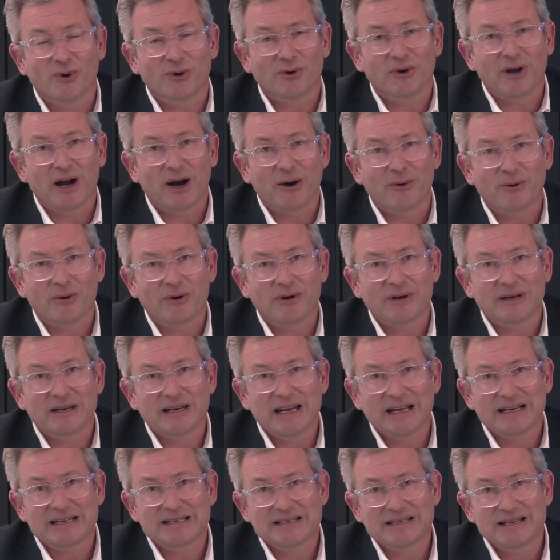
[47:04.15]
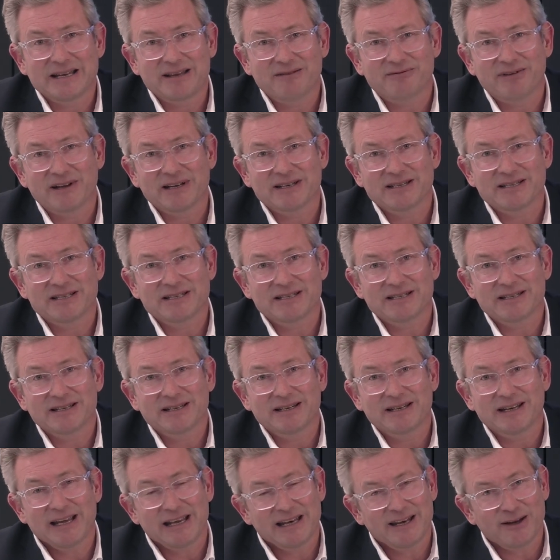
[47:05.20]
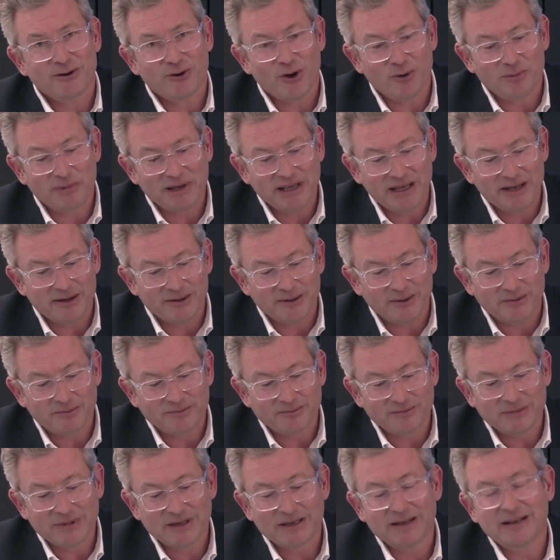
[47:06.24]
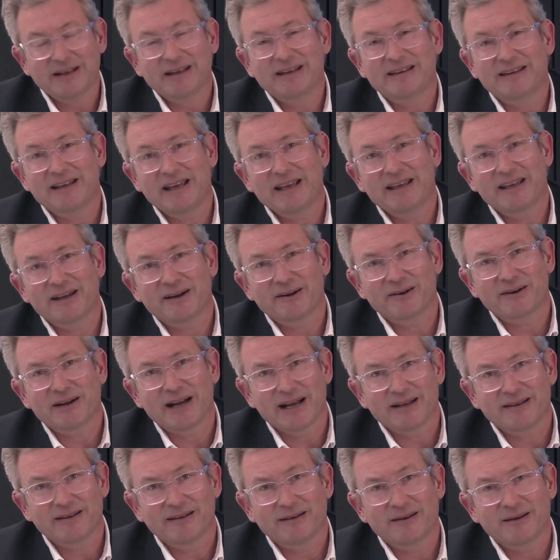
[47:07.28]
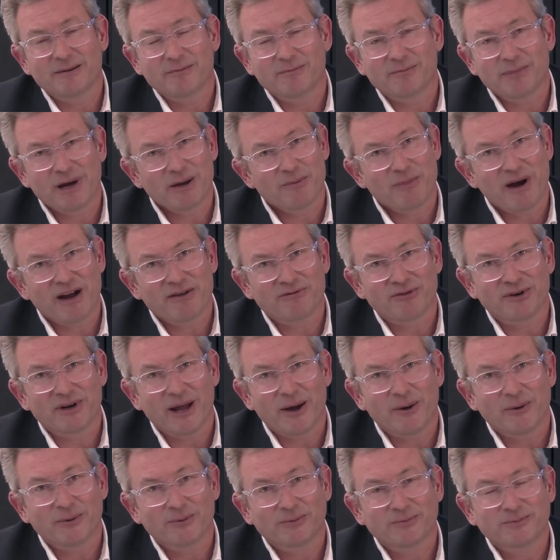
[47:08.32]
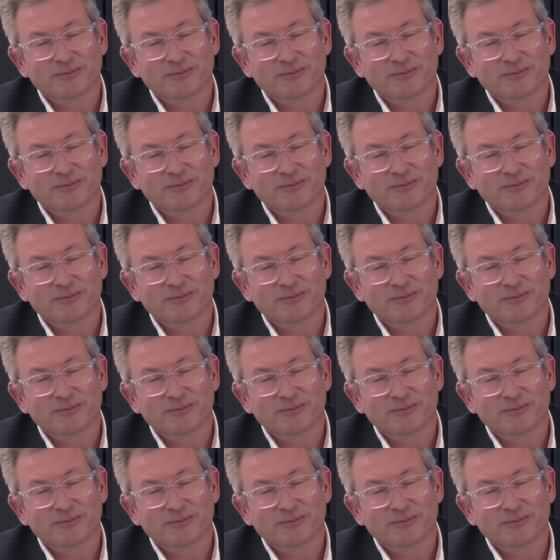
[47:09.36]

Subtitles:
on our next events in the coming year. Take care and bye-bye for now.